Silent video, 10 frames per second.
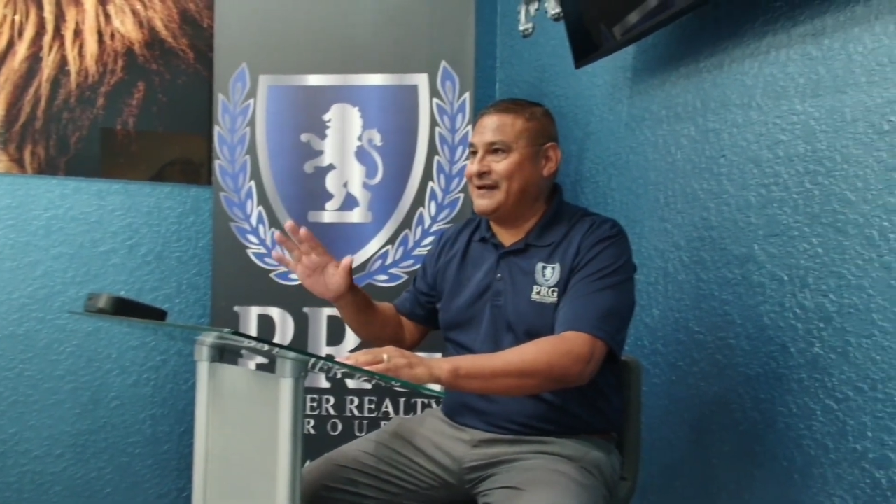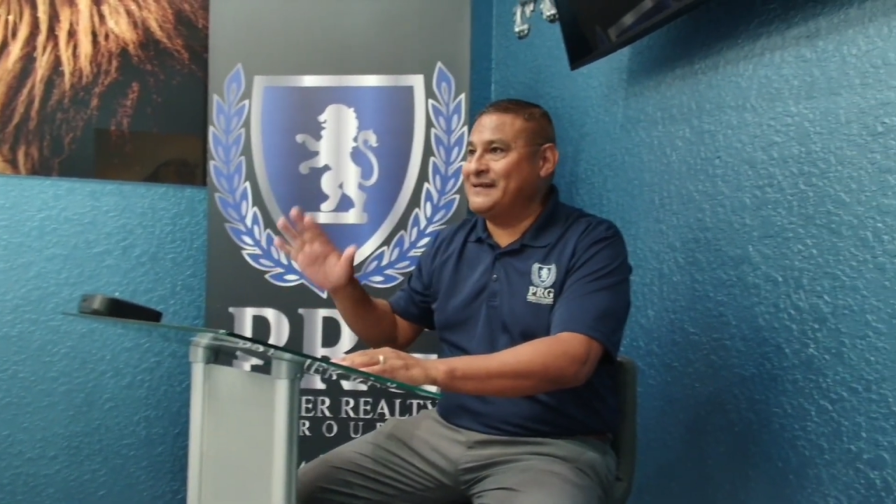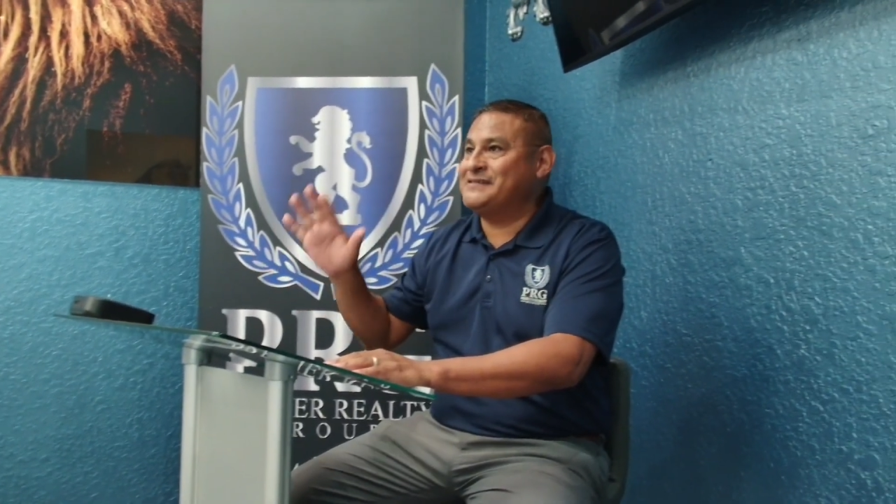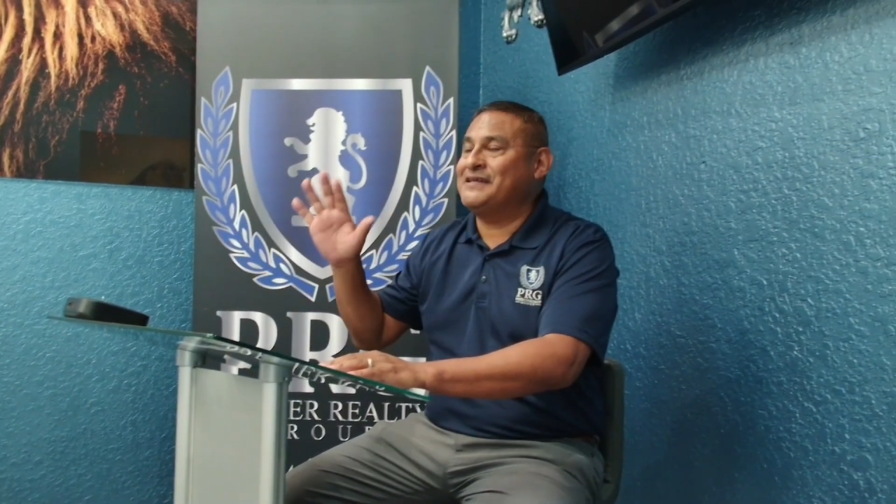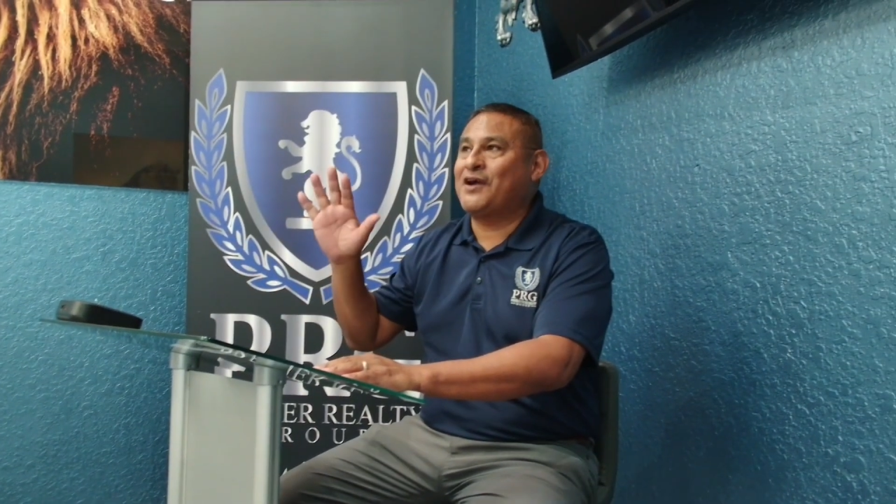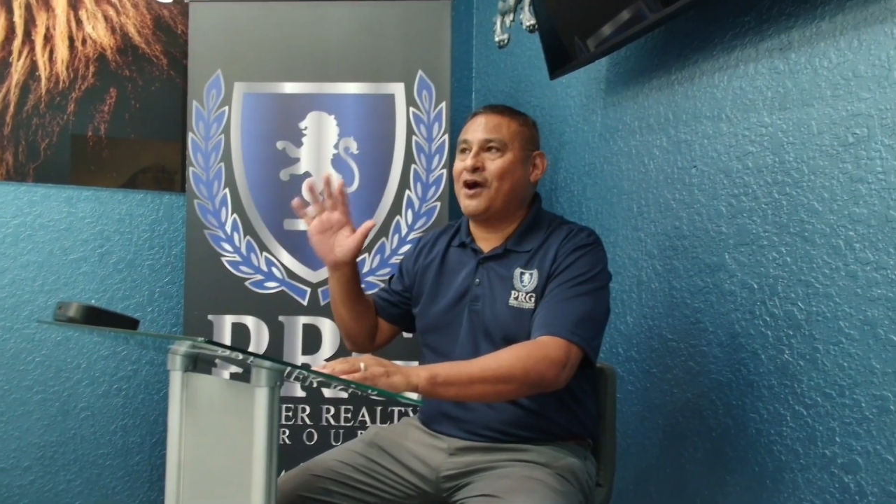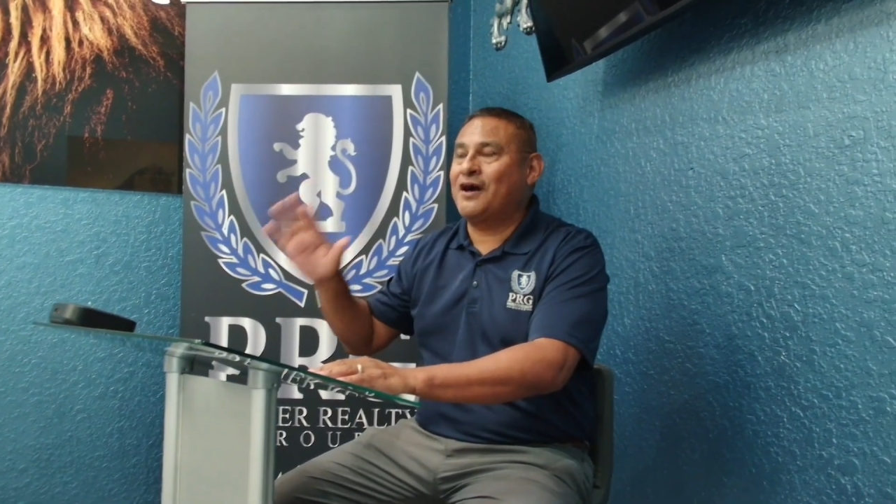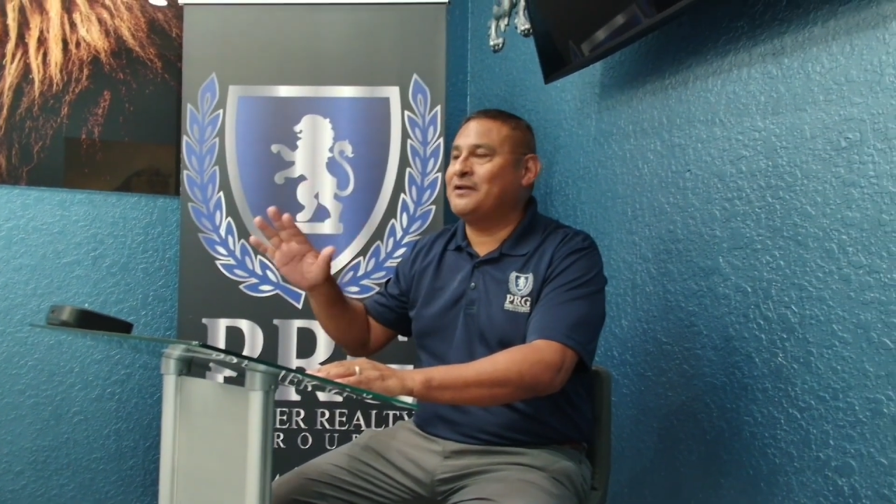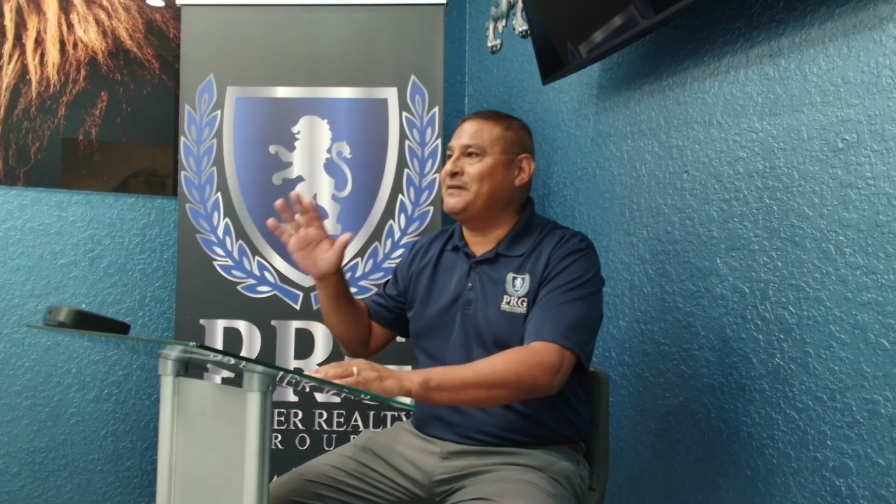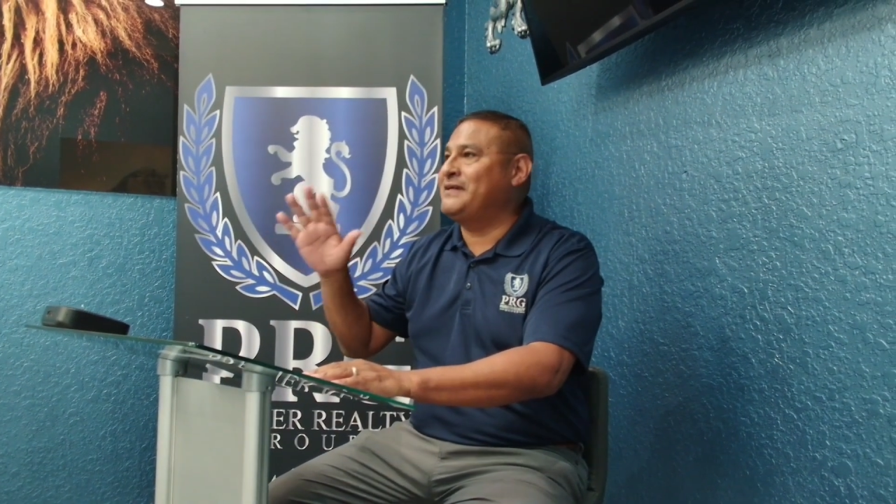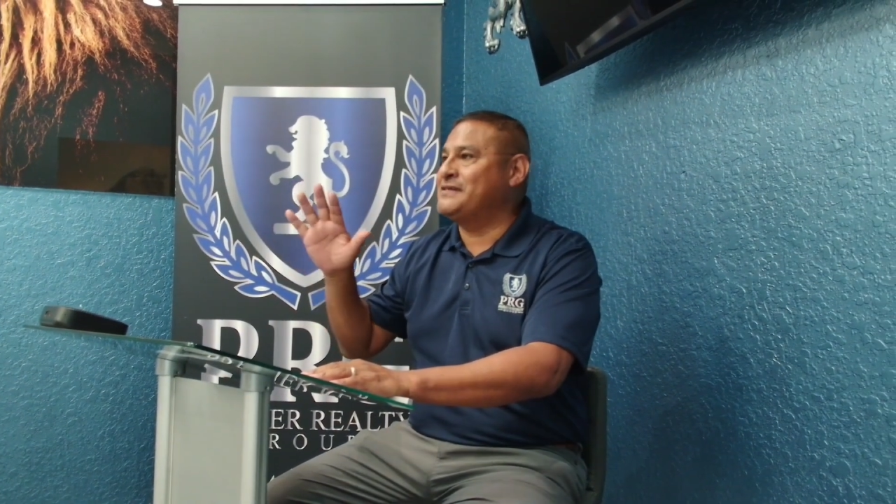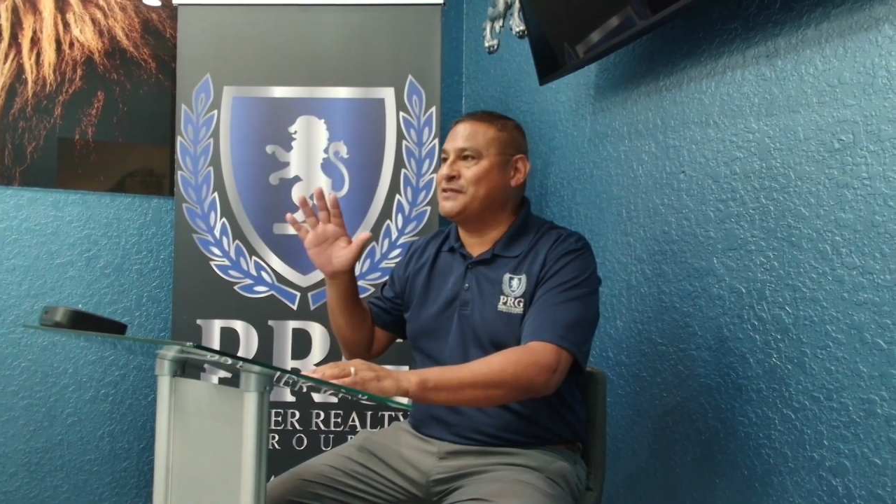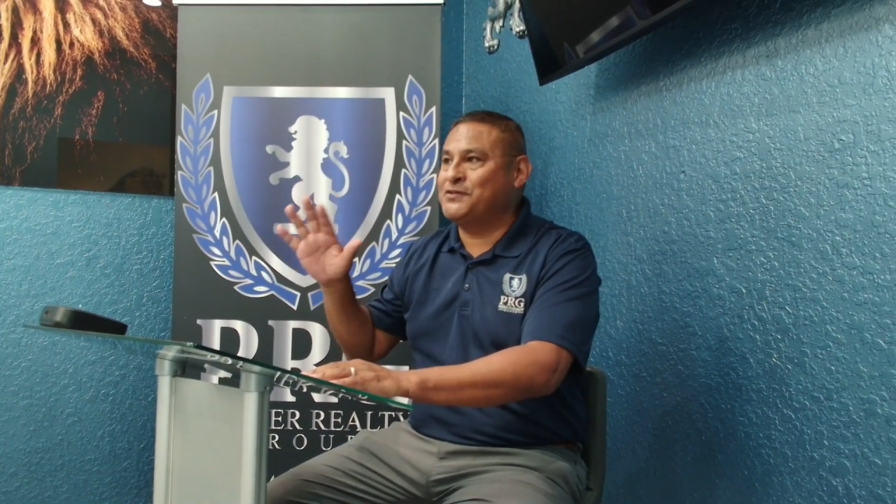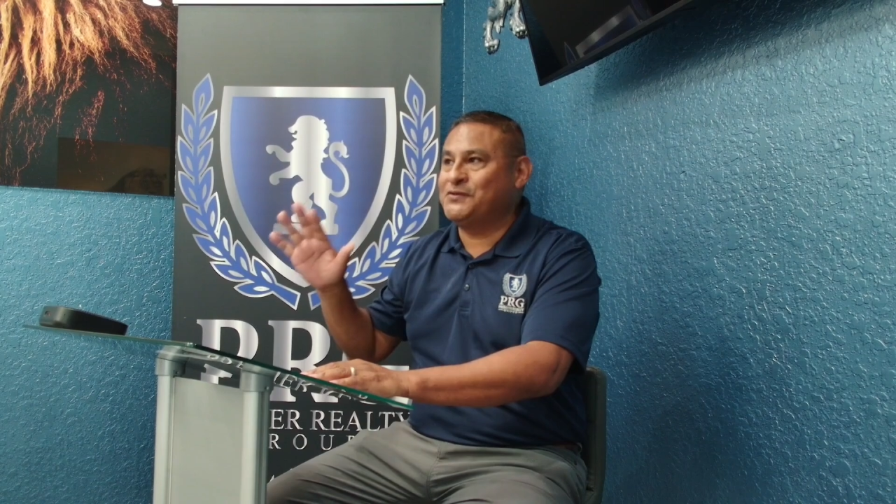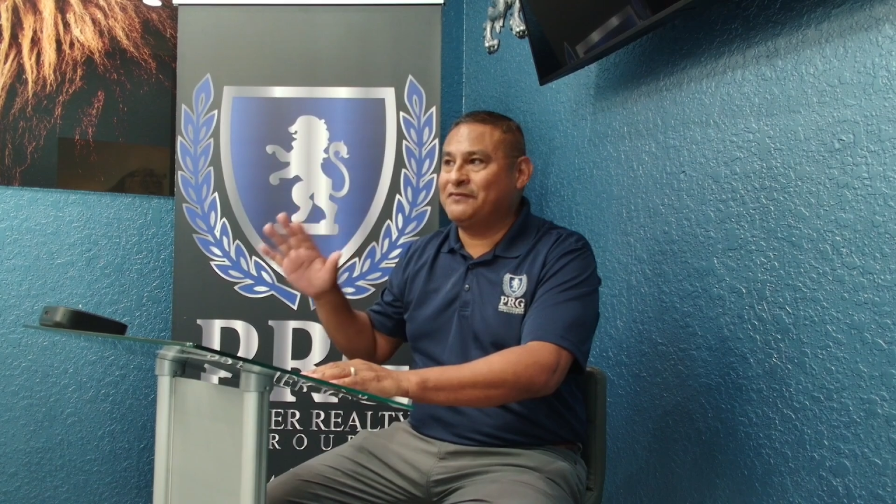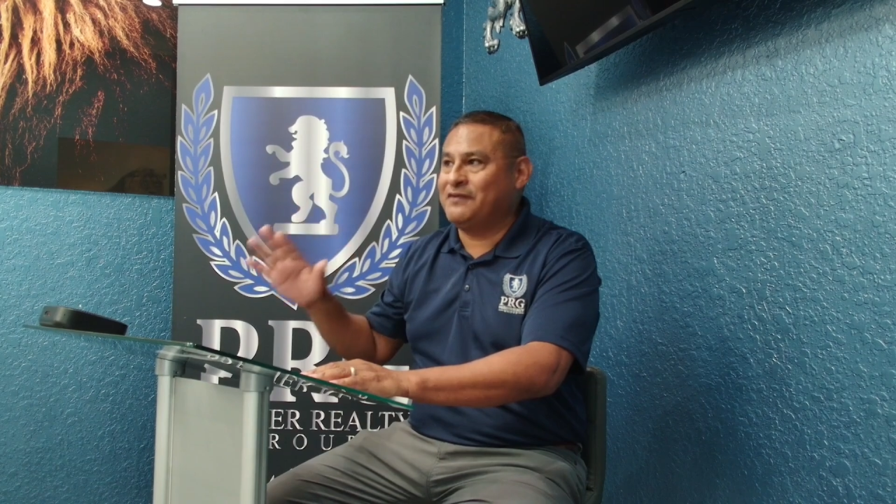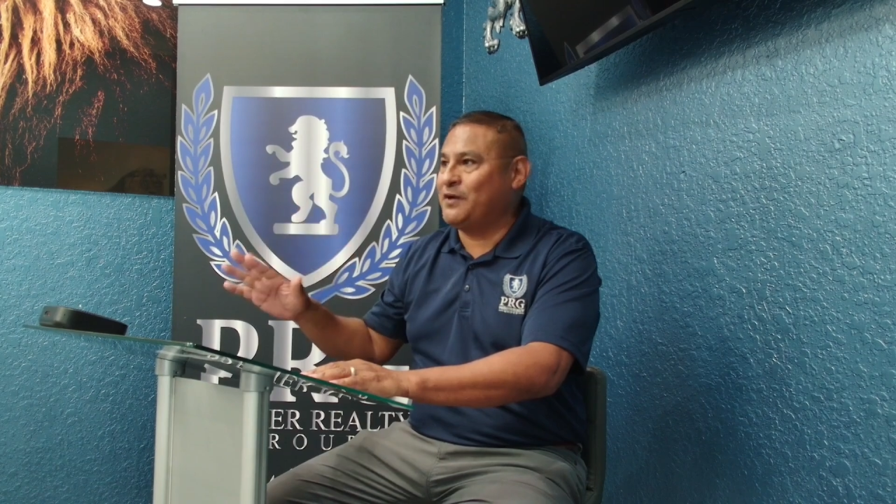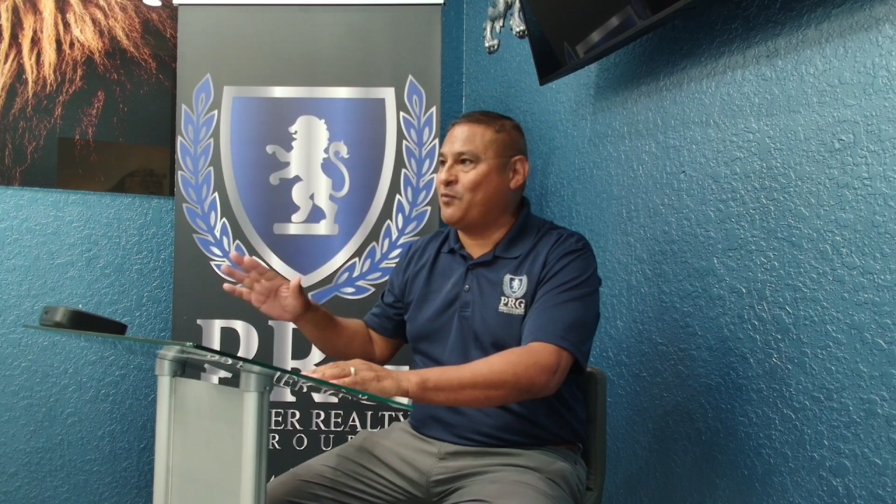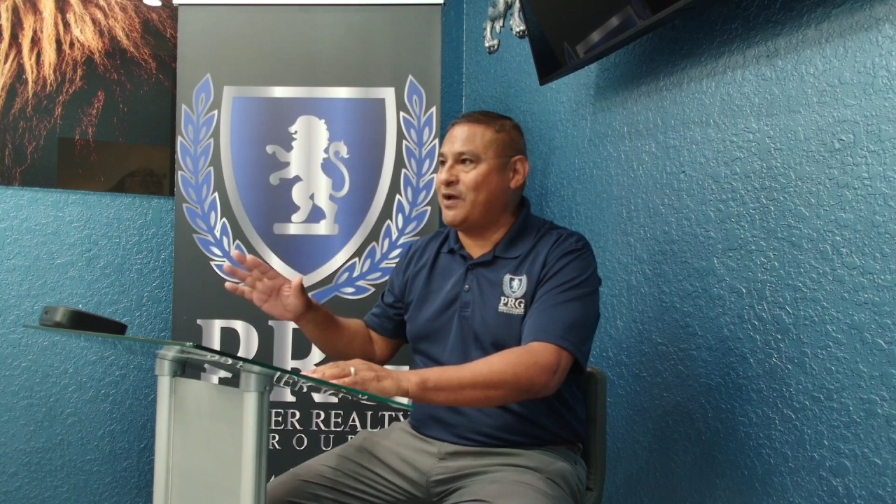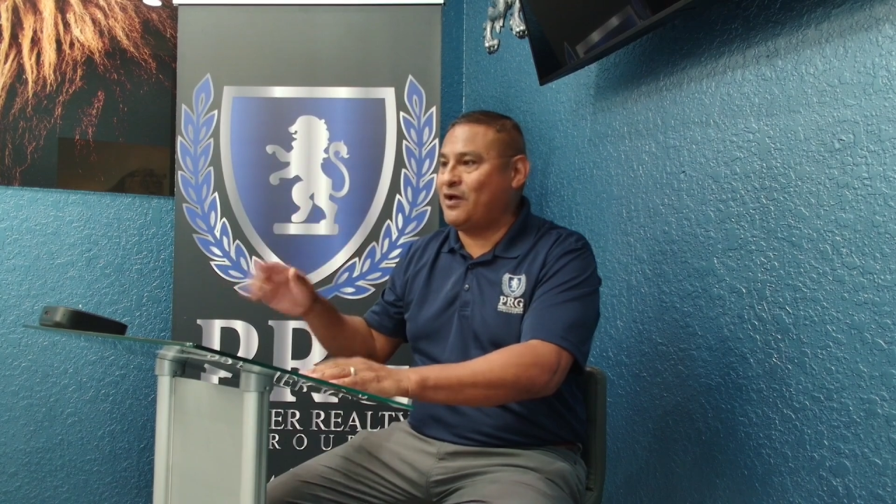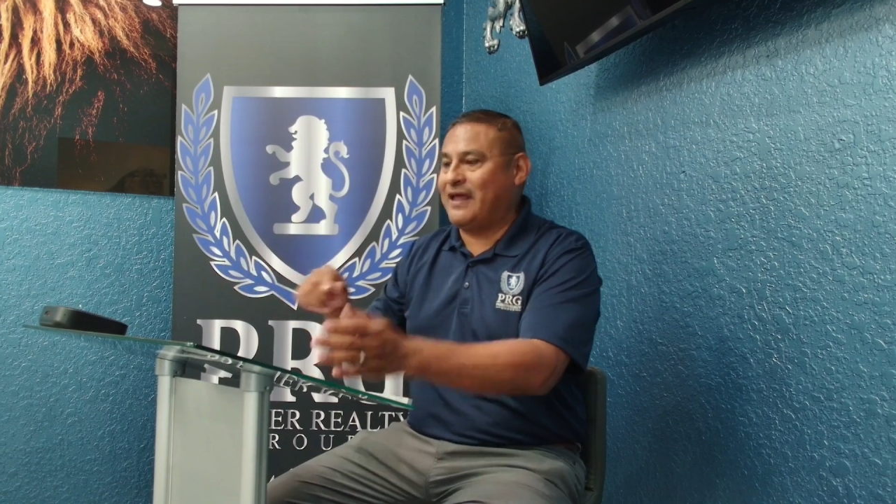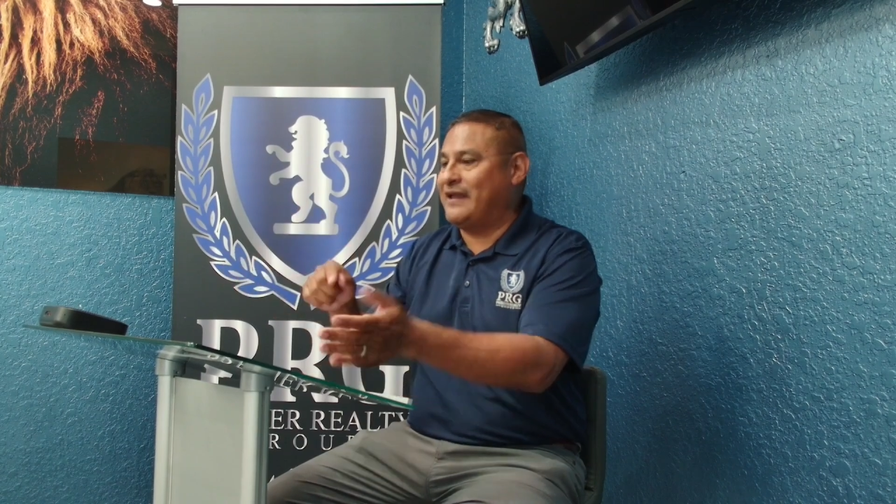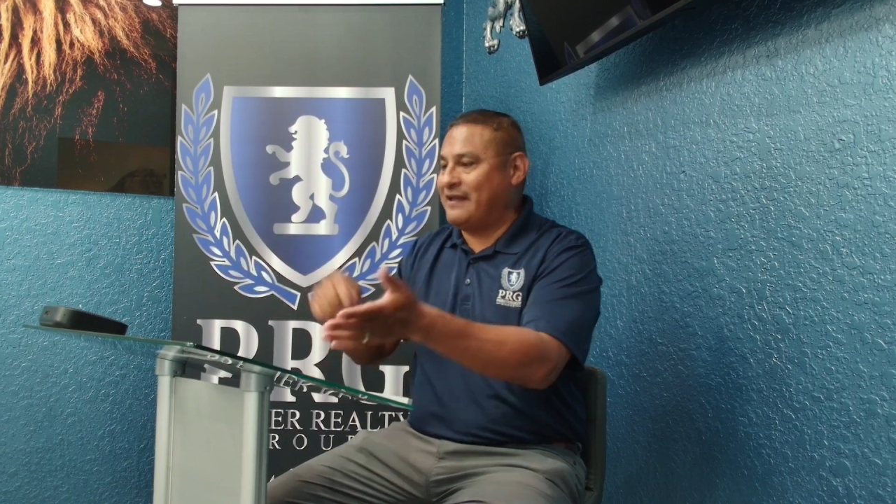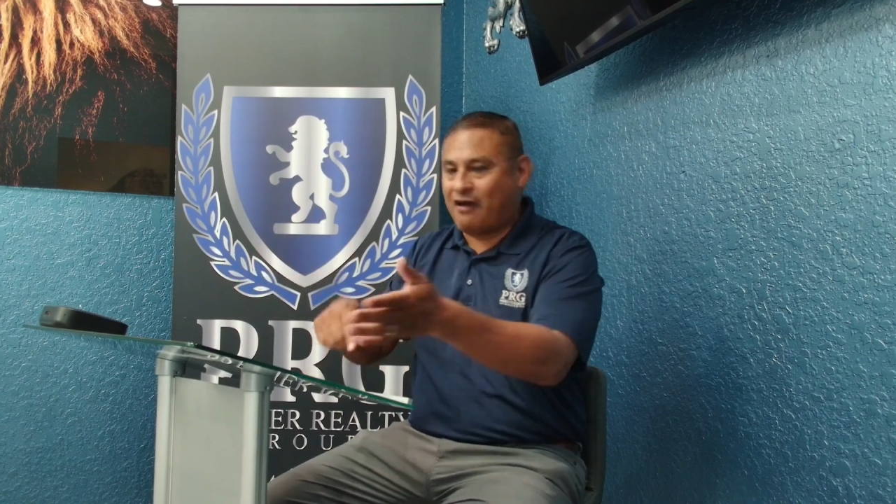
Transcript: guys, the economy isn't doing very well.